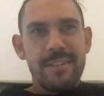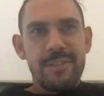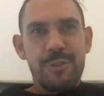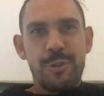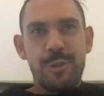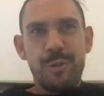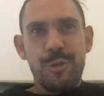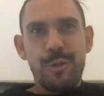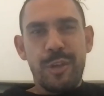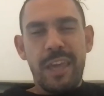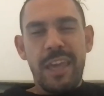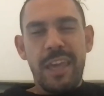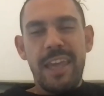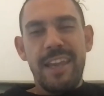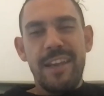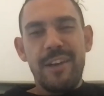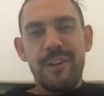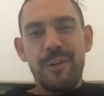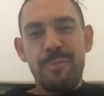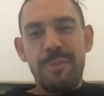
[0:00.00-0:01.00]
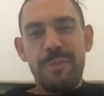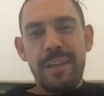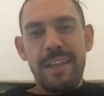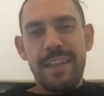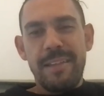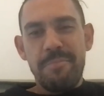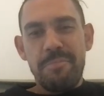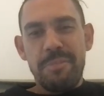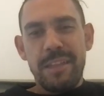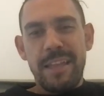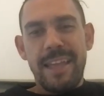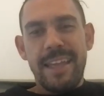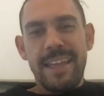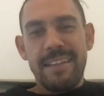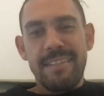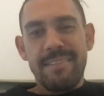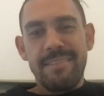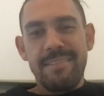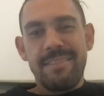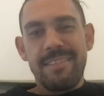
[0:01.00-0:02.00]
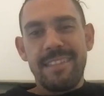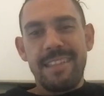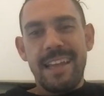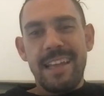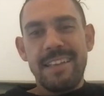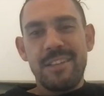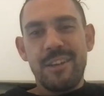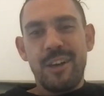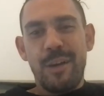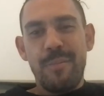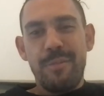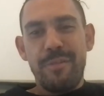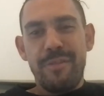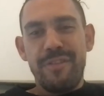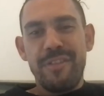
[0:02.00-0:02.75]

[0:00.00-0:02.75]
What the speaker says: too keen on me playing that type of